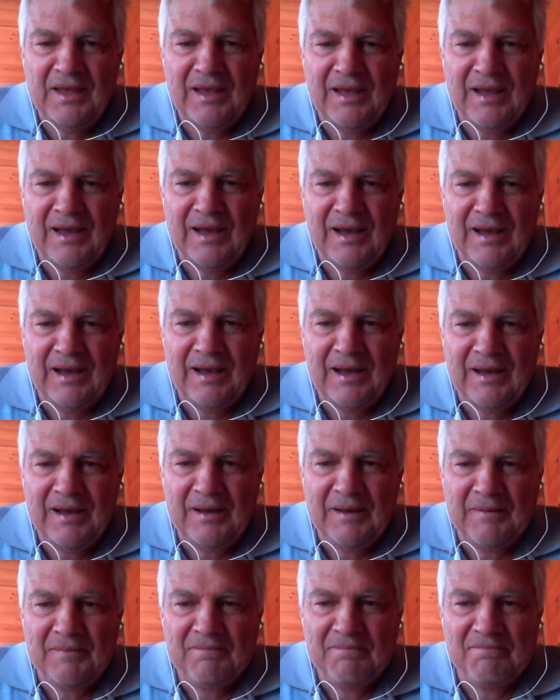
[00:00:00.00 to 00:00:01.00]

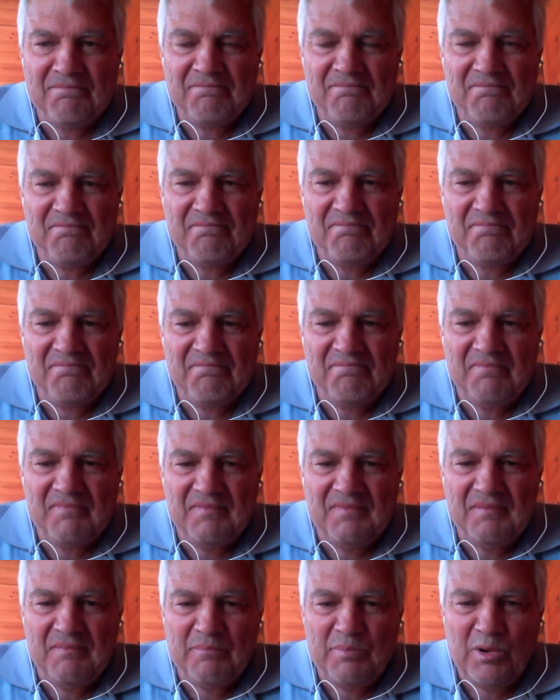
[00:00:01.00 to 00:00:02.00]
are
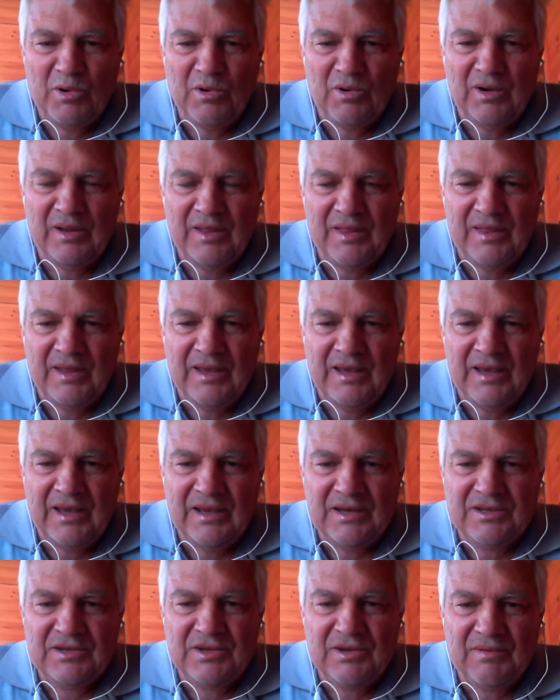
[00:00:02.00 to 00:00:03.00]
purely there
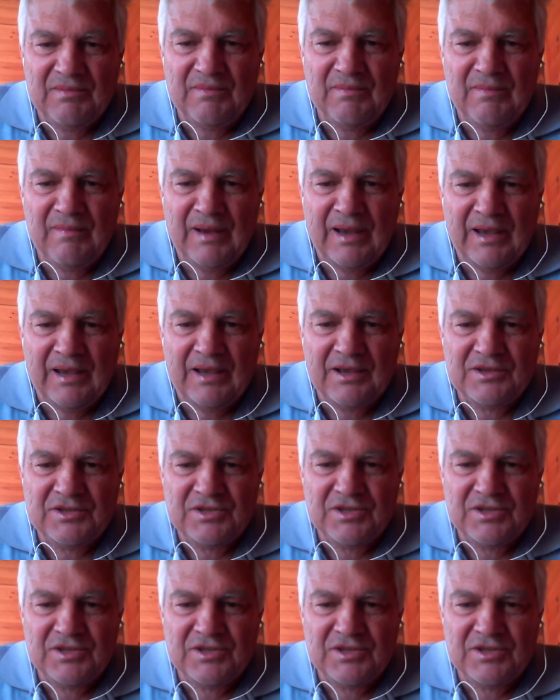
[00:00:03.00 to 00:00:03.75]
to make us